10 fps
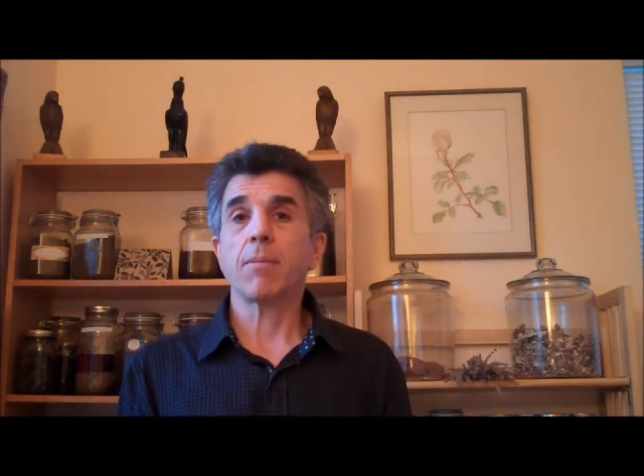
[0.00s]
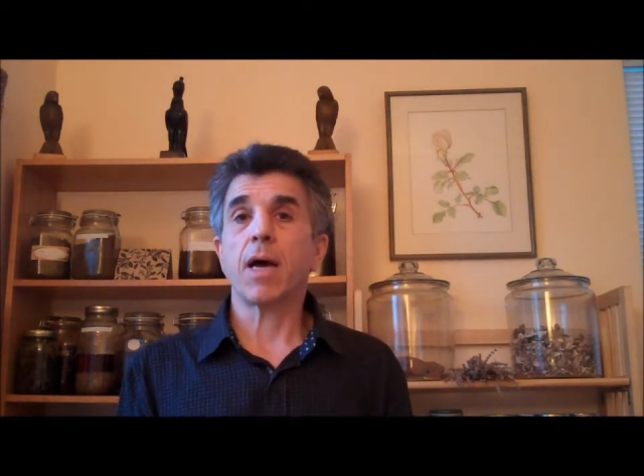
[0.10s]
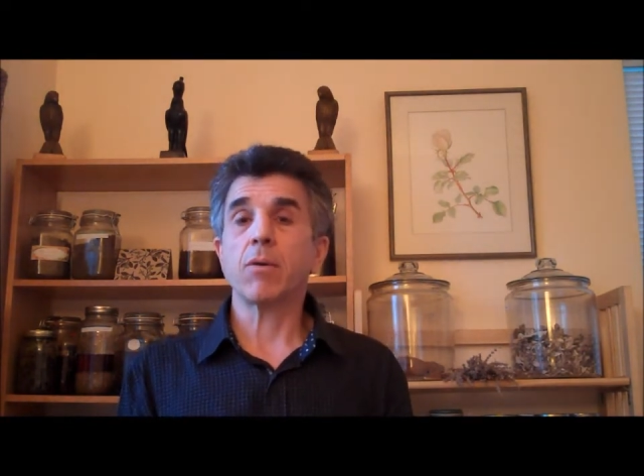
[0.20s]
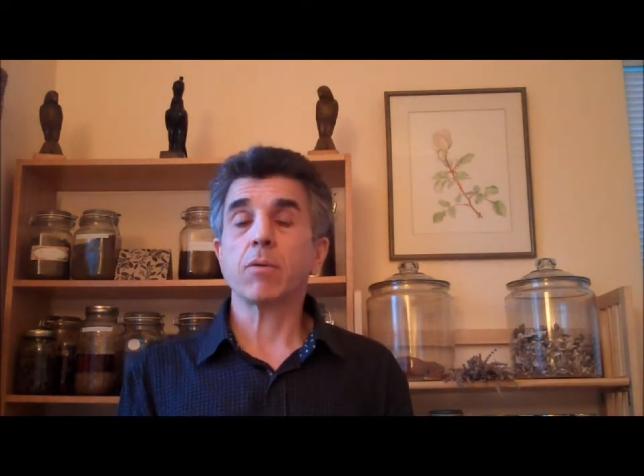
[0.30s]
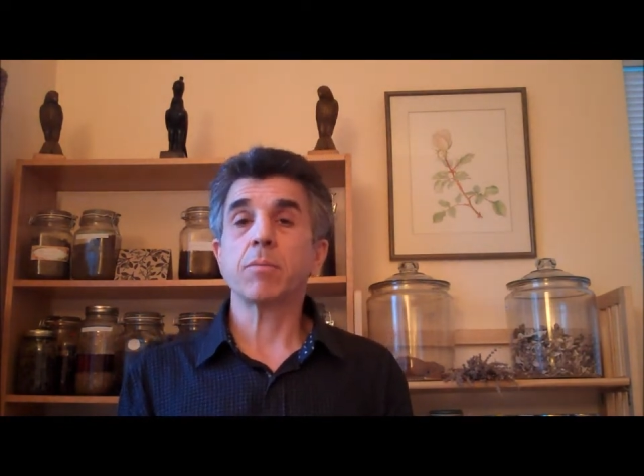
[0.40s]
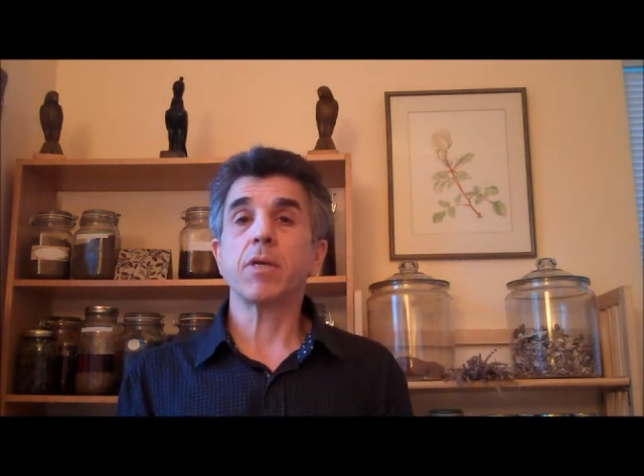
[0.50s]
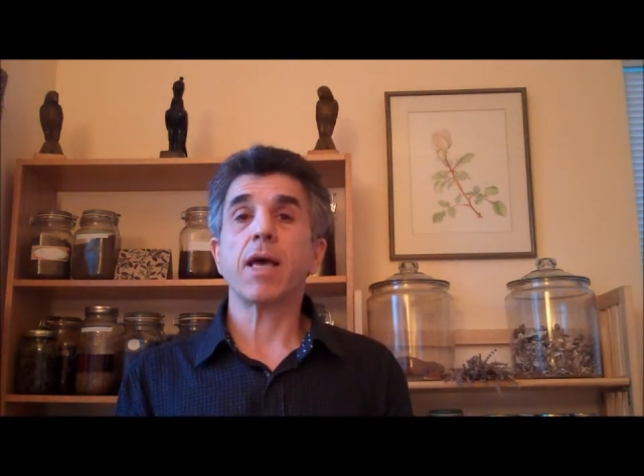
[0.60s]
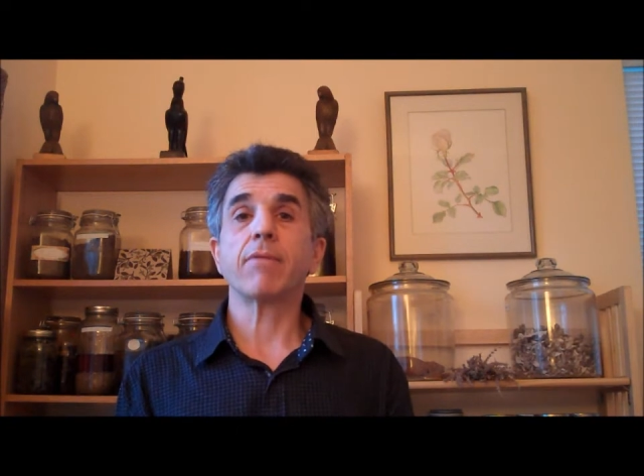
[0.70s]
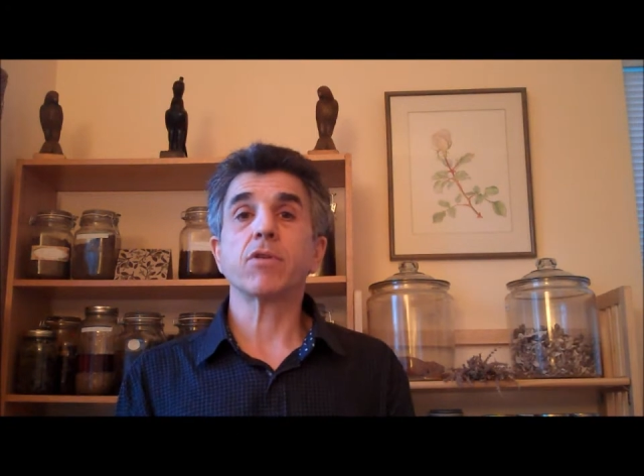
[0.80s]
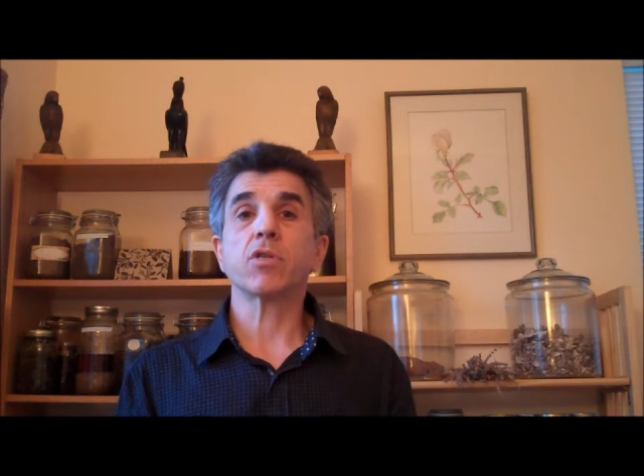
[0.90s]
I would be
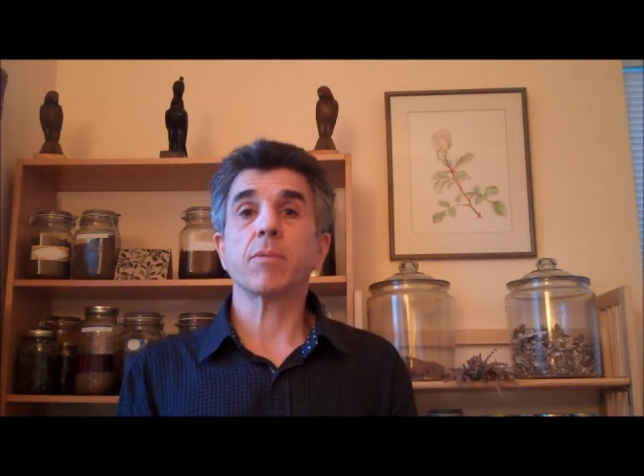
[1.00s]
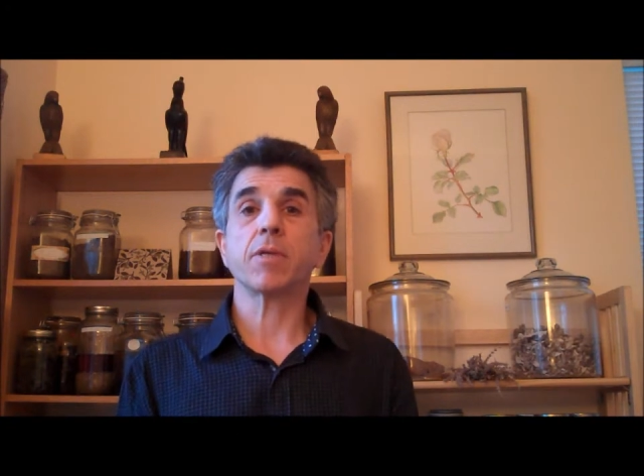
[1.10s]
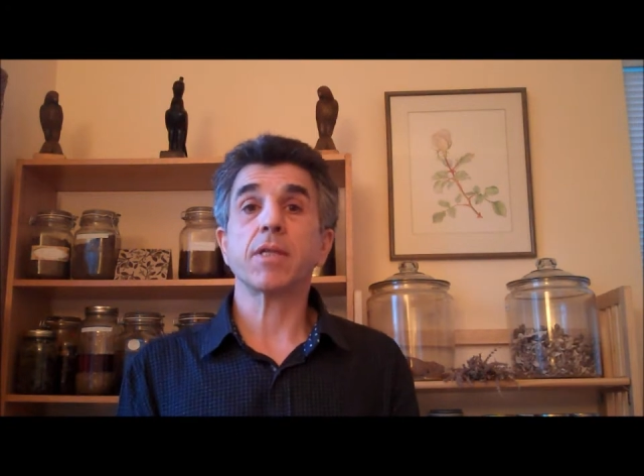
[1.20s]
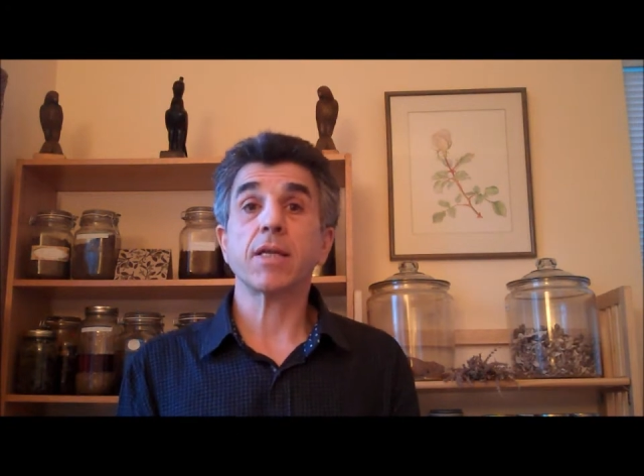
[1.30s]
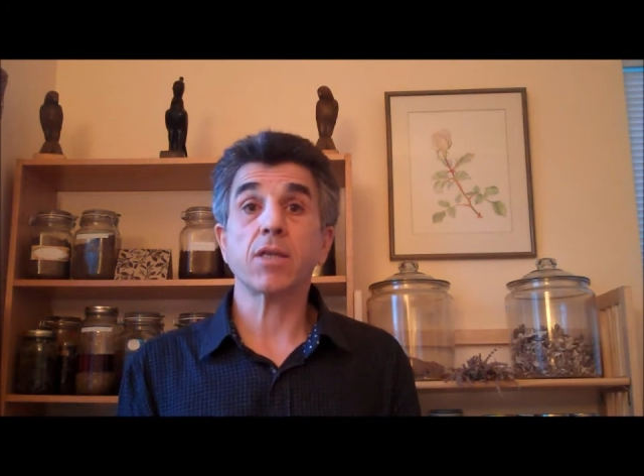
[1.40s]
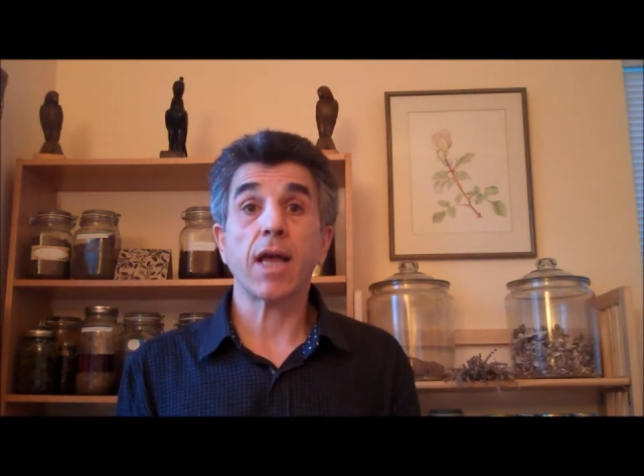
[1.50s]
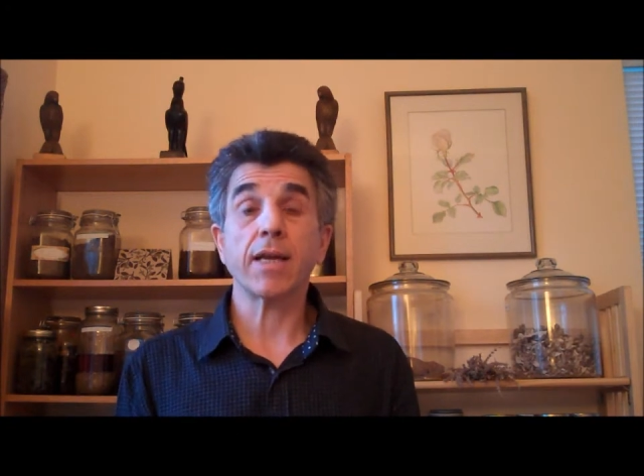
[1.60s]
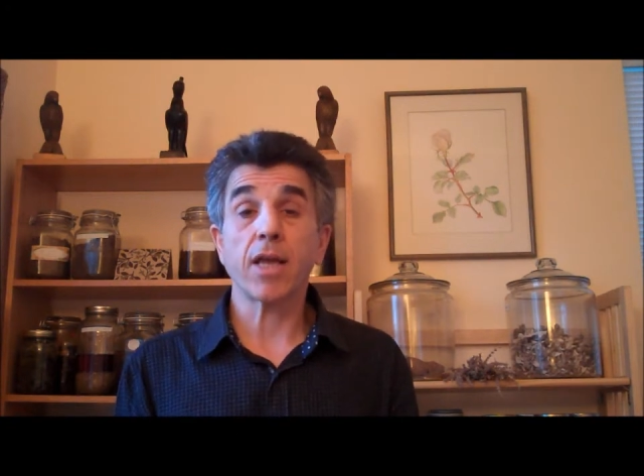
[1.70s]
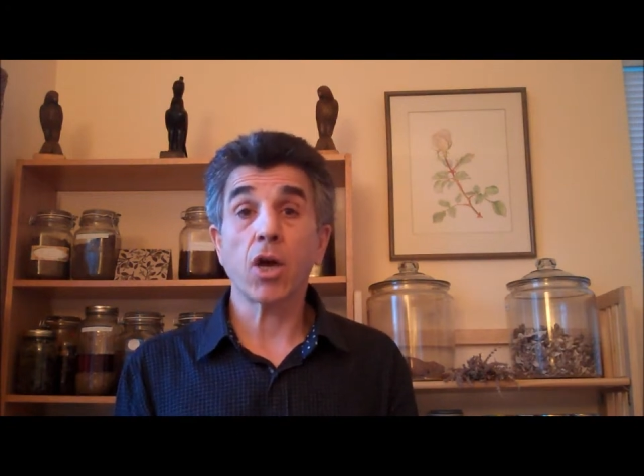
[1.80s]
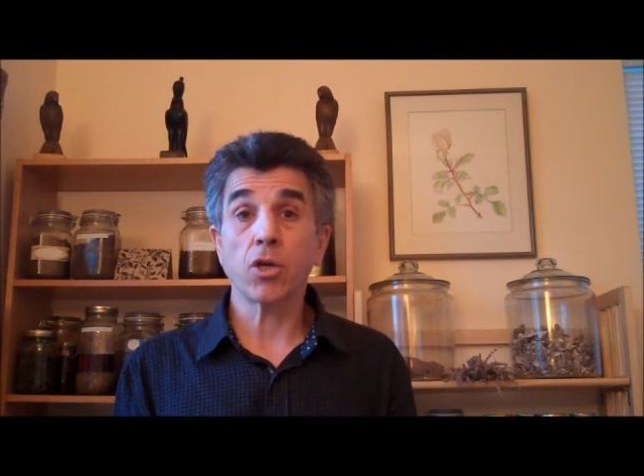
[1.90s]
having something that's at
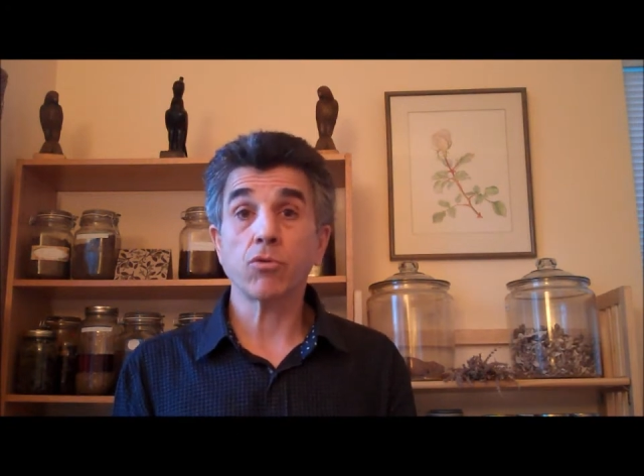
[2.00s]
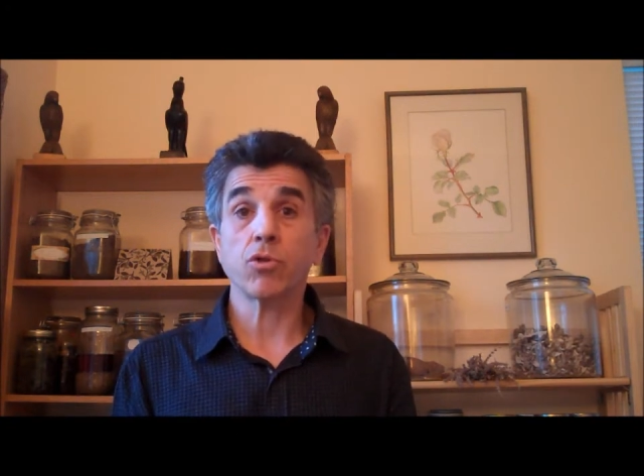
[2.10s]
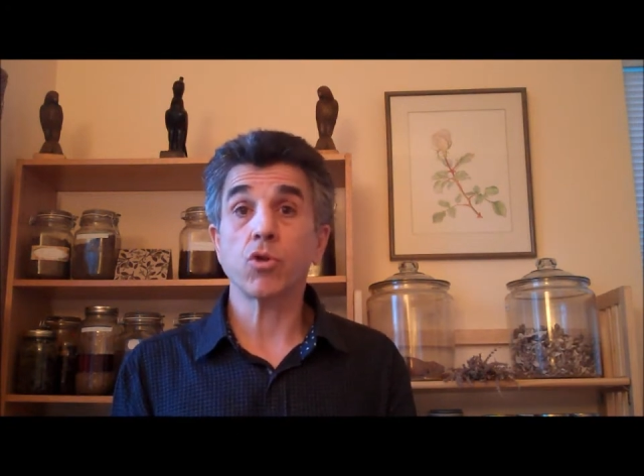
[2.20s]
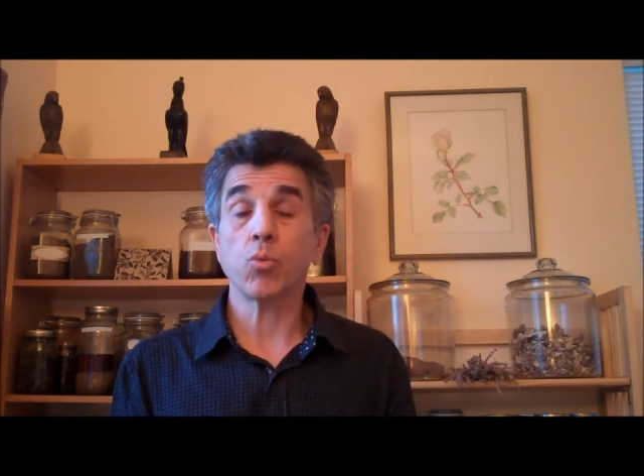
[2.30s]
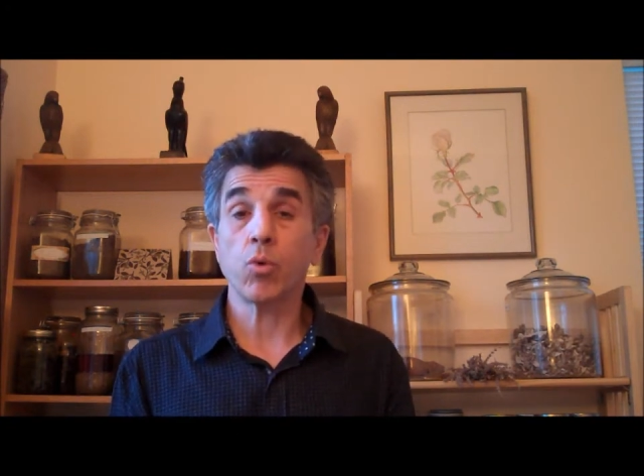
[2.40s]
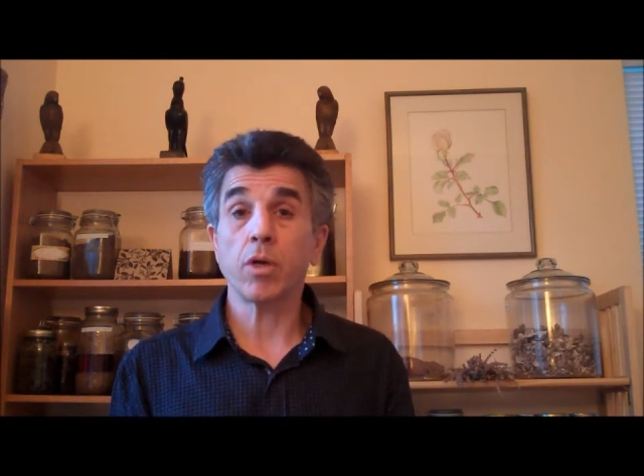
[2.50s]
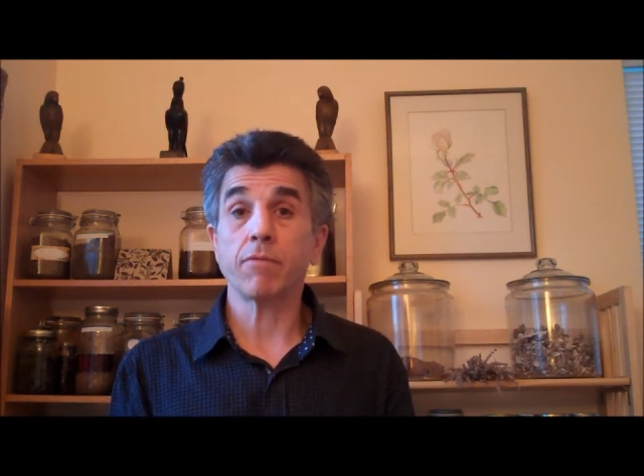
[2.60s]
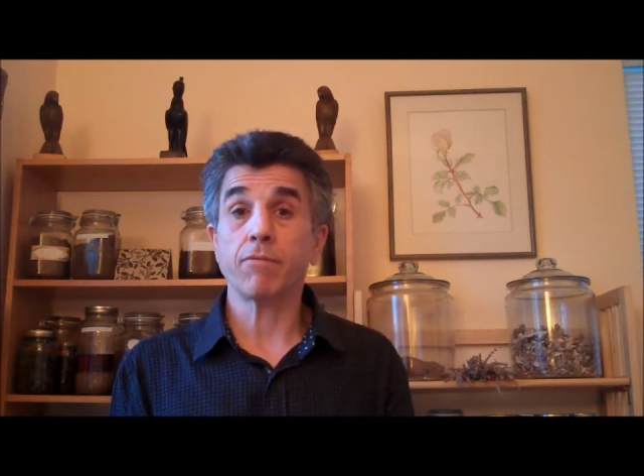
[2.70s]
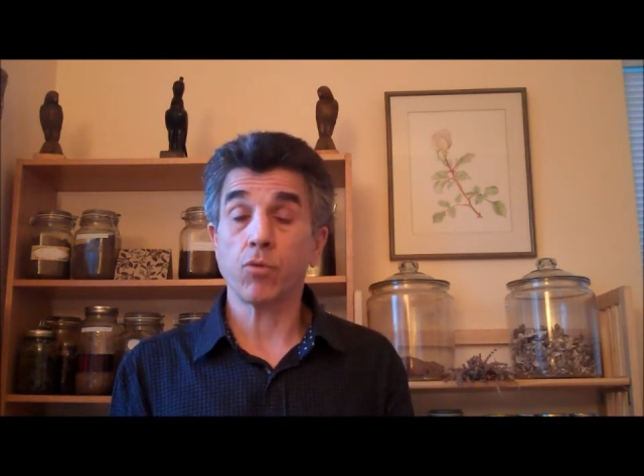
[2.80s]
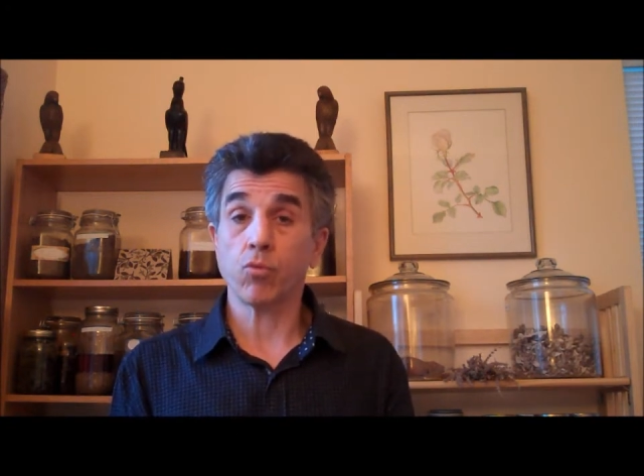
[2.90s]
100-to-1
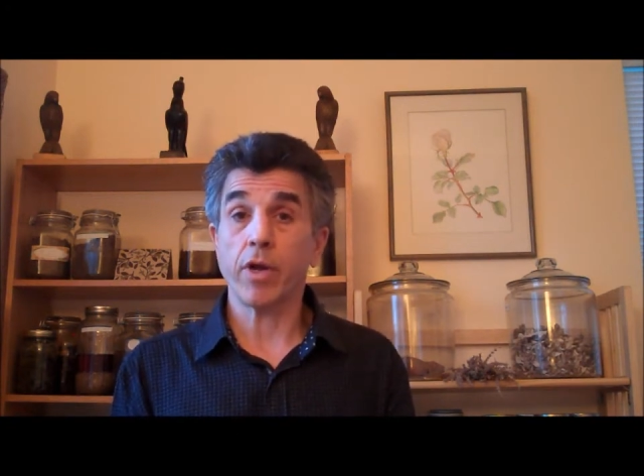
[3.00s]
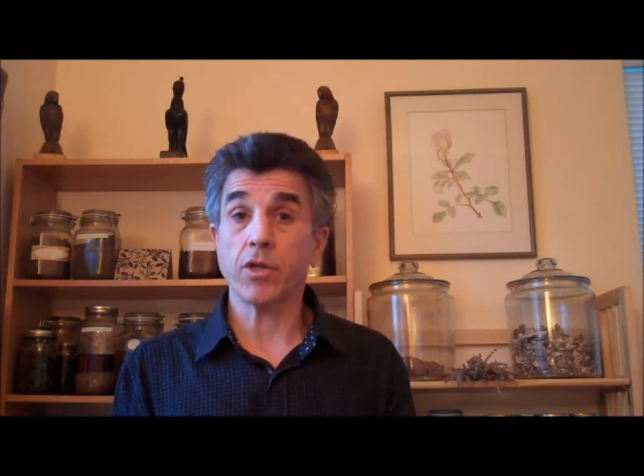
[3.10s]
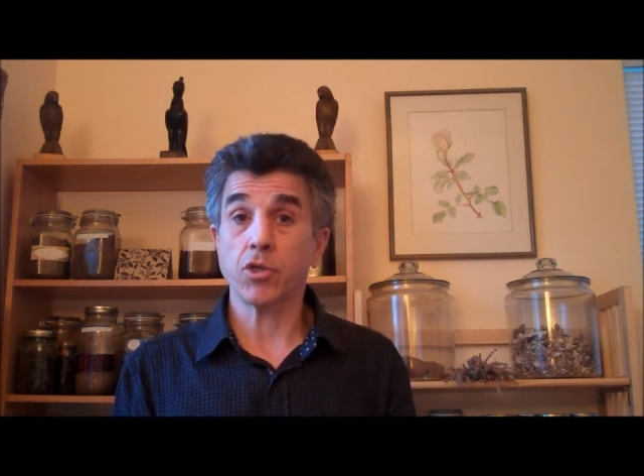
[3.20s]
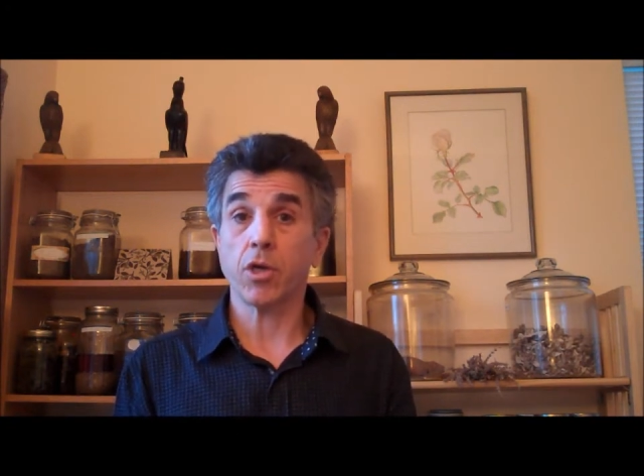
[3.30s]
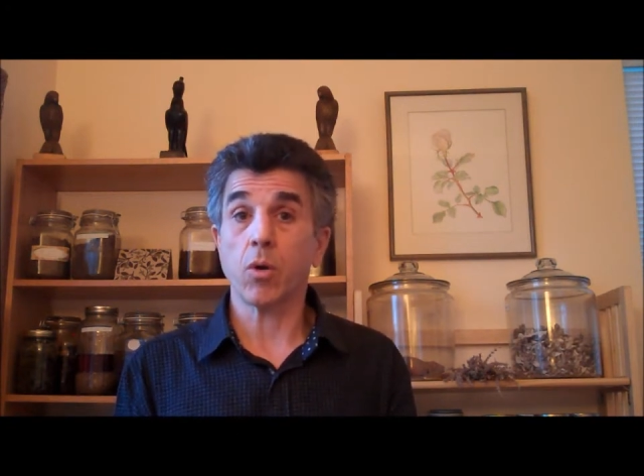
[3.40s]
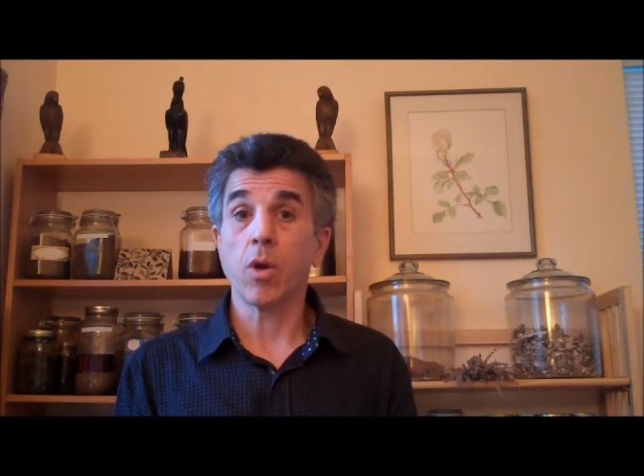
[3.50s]
full ratio.